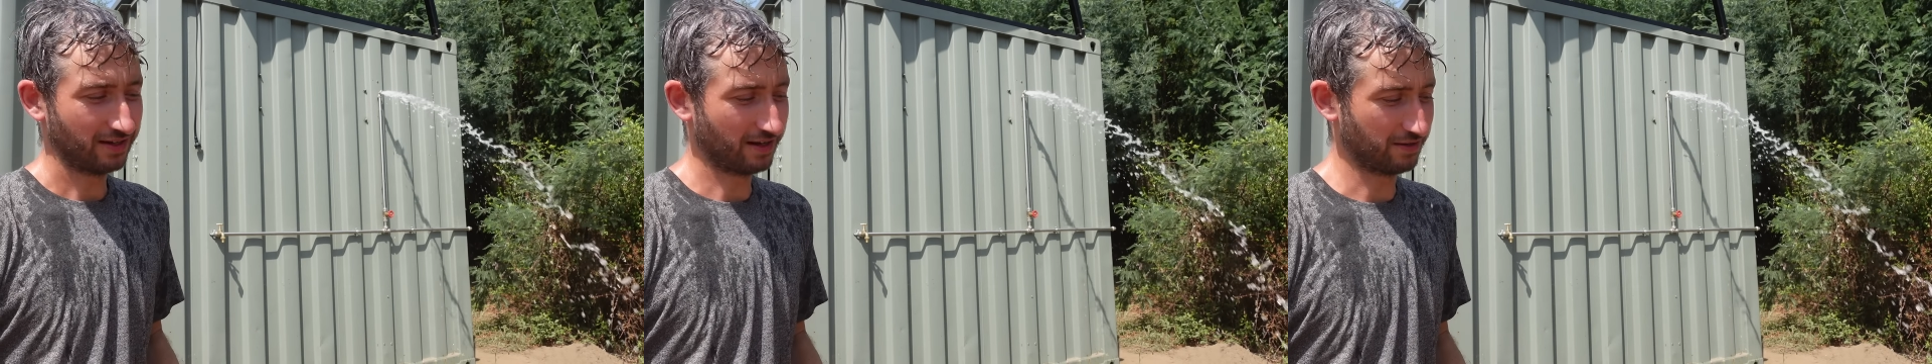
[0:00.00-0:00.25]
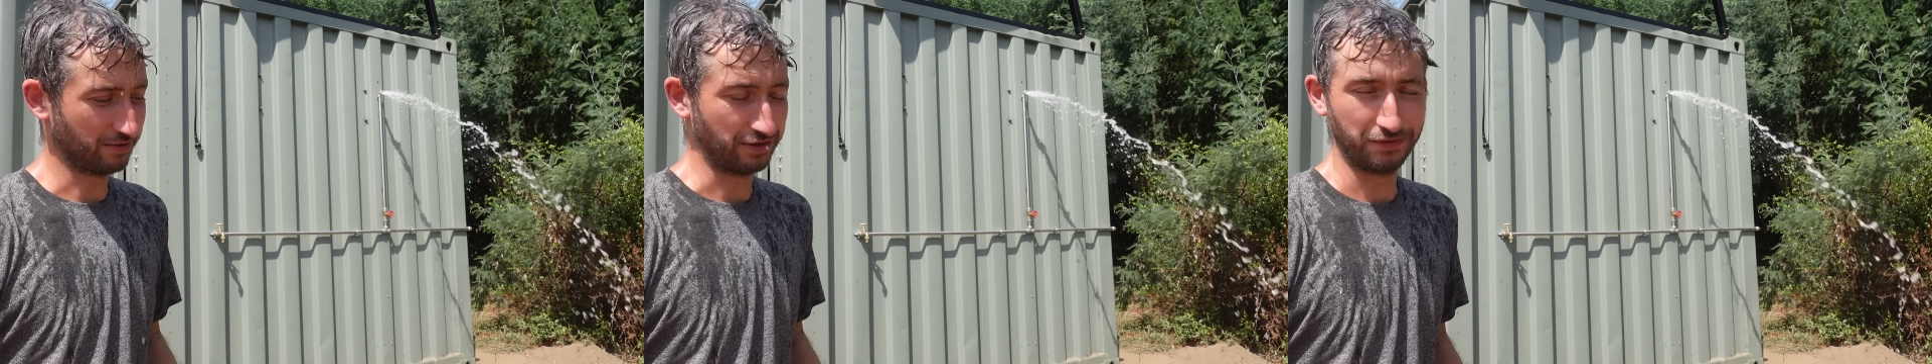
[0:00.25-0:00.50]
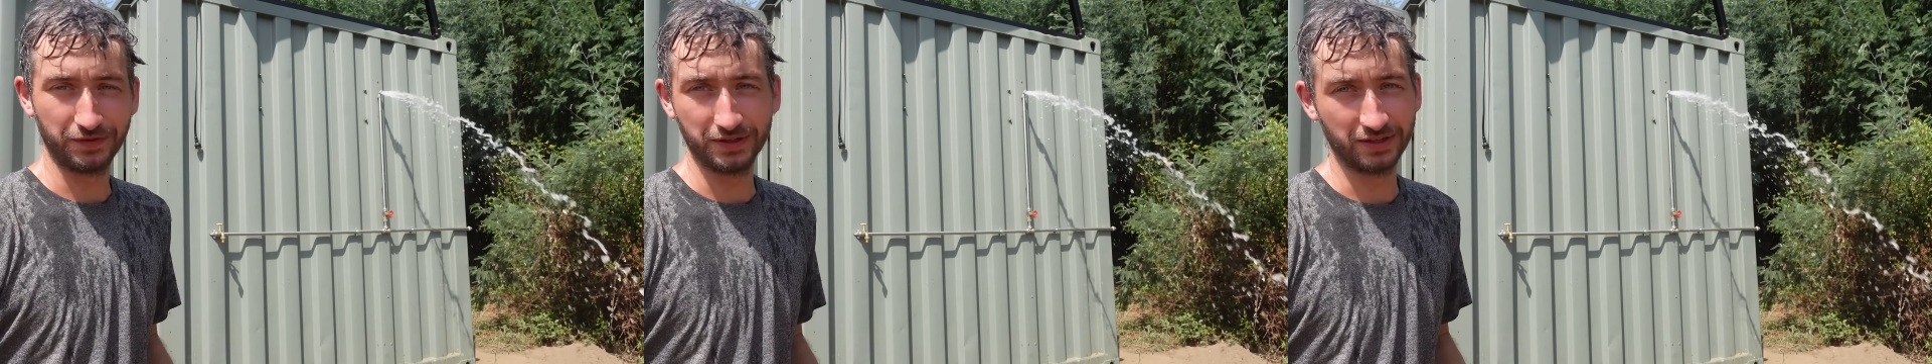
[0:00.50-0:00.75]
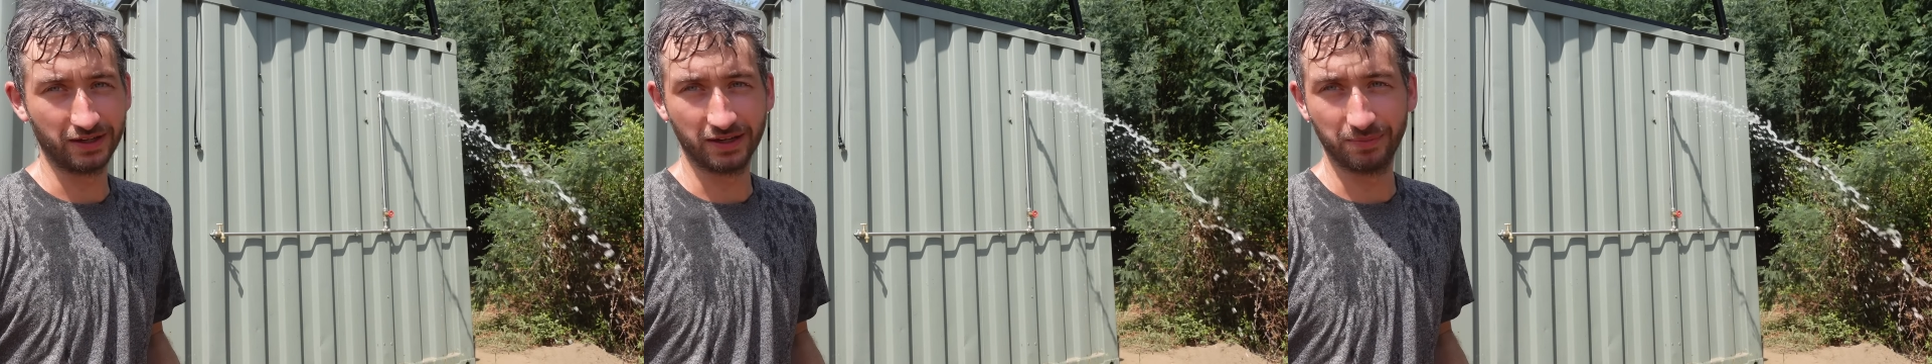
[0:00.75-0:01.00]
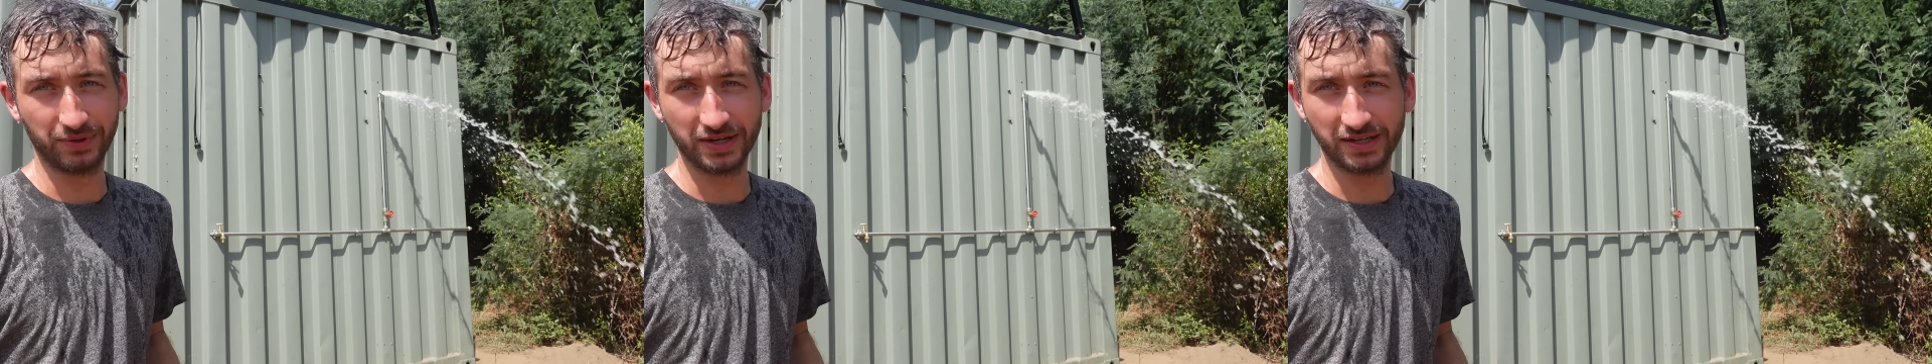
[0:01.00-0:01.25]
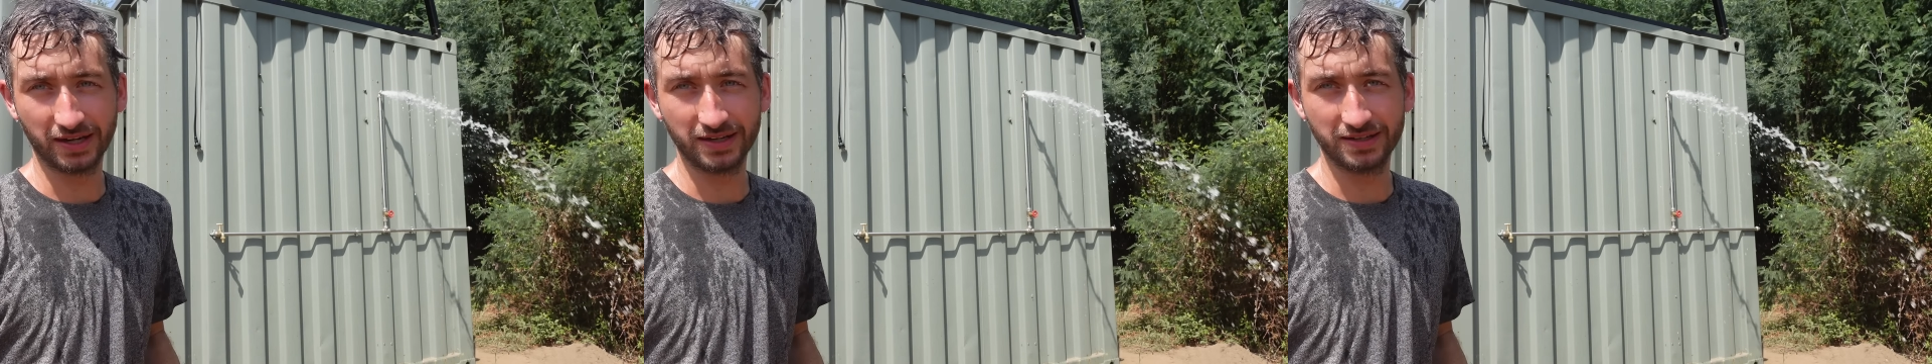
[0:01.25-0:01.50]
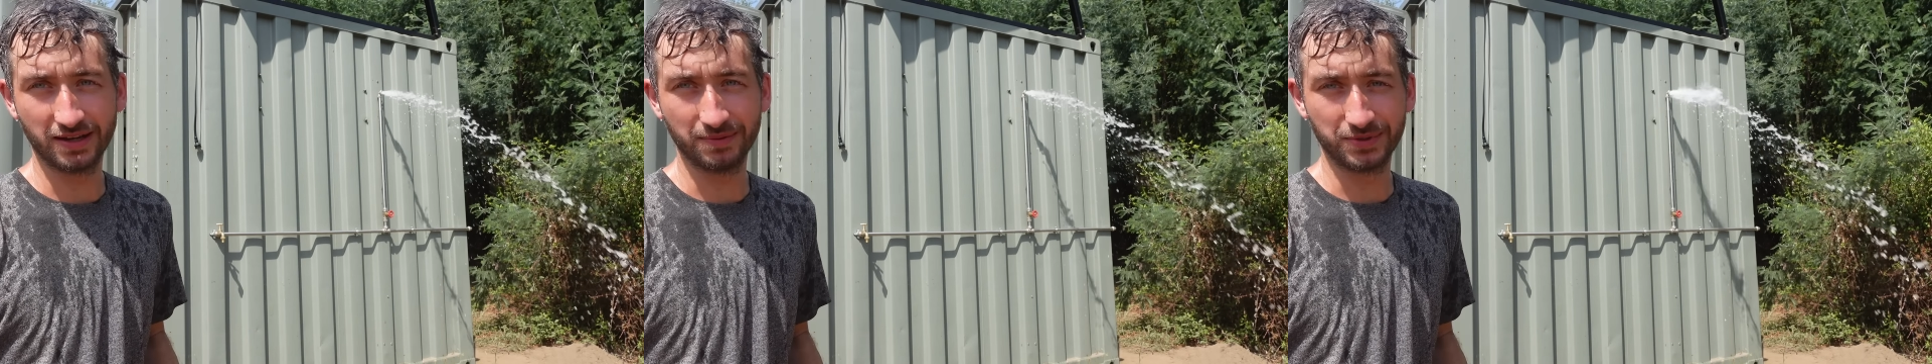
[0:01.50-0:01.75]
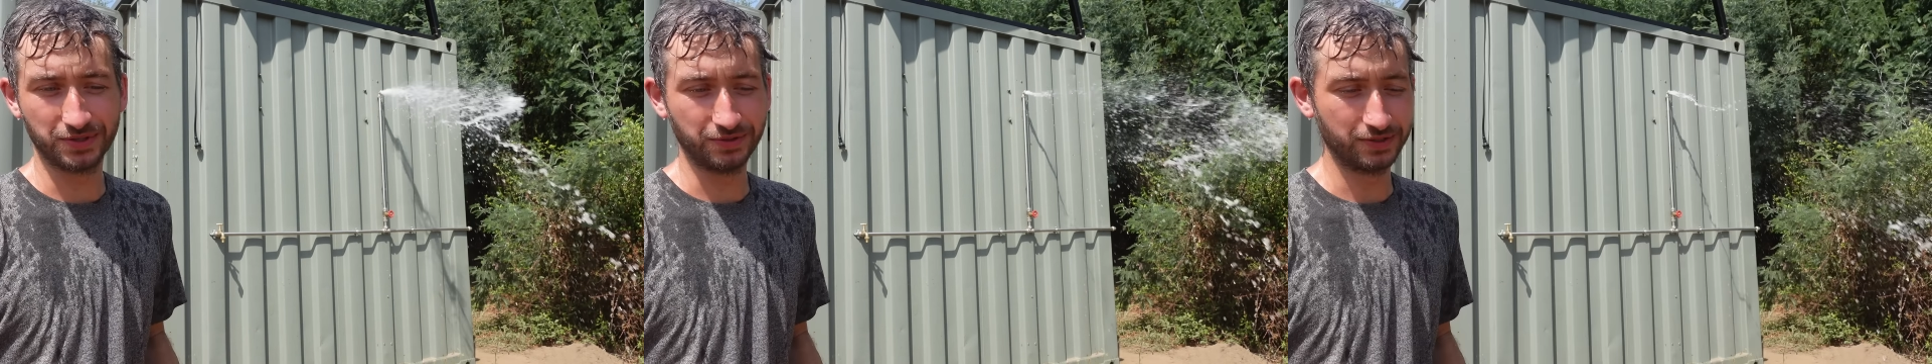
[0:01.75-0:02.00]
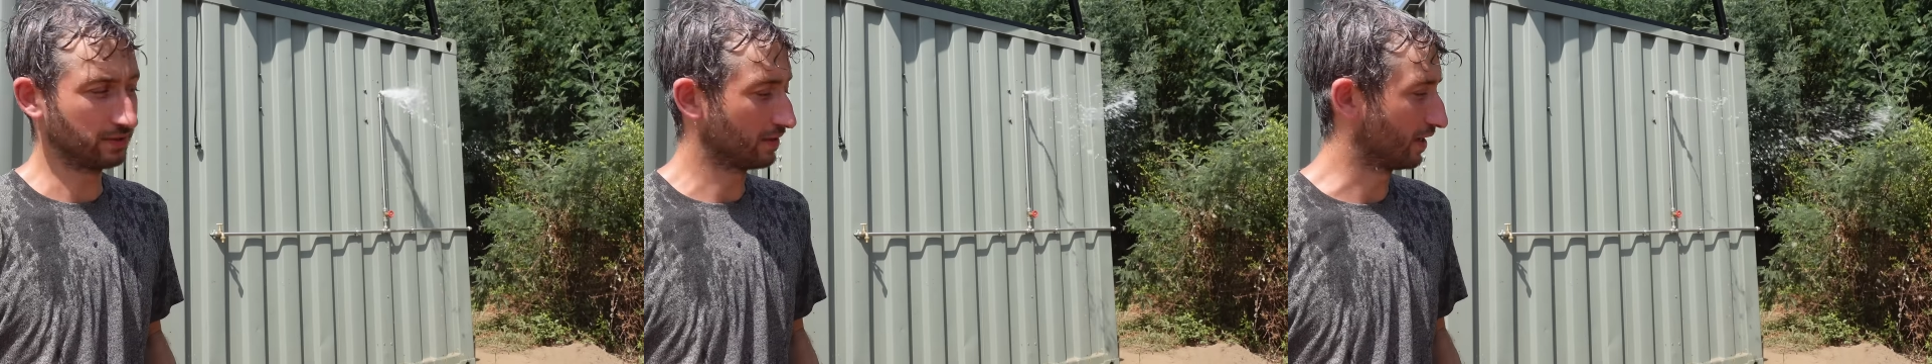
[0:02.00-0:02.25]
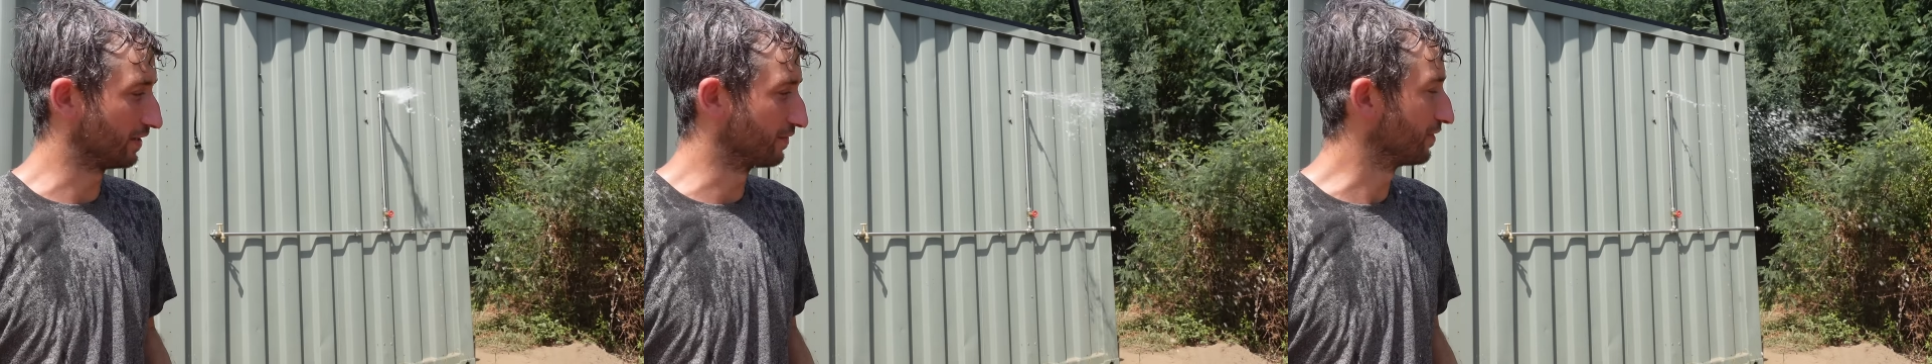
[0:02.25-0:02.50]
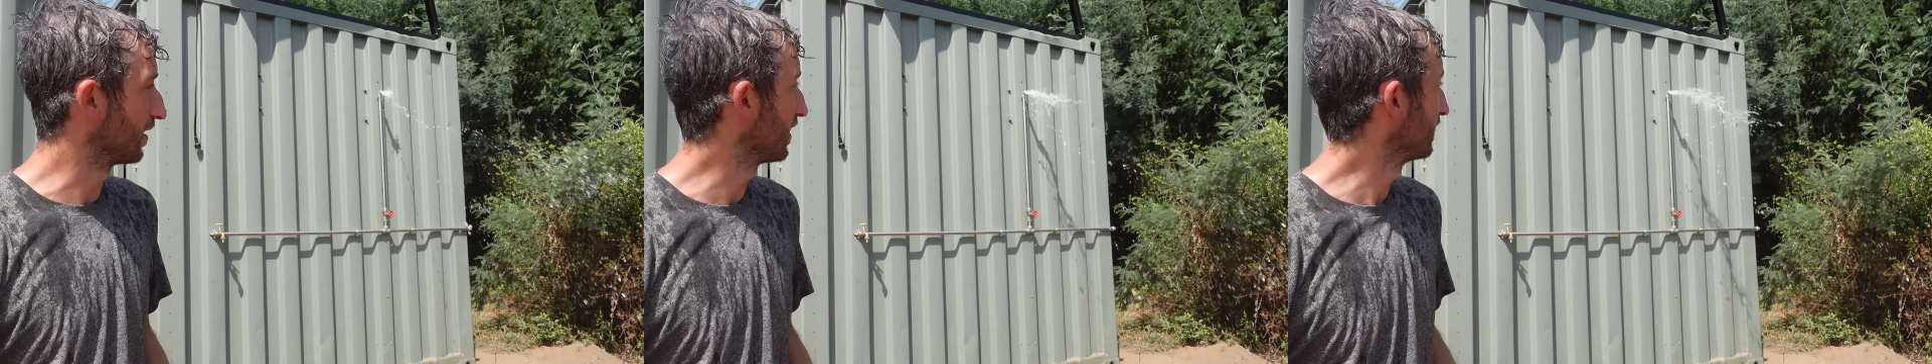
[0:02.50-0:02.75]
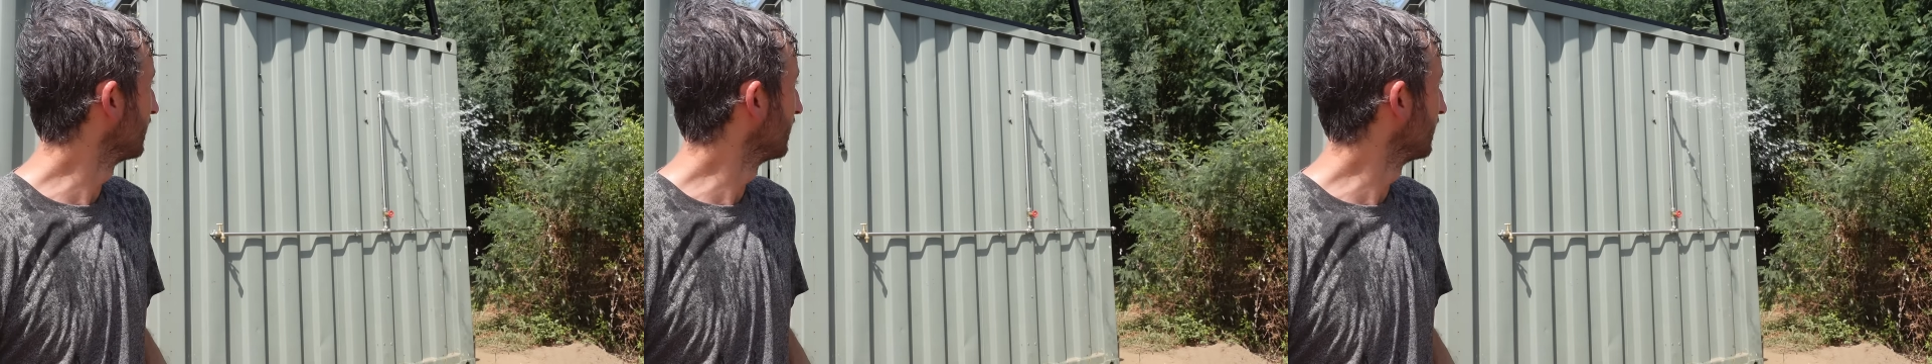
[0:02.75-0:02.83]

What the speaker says: I don't know, they feel they're gonna break anytime soon. I don't like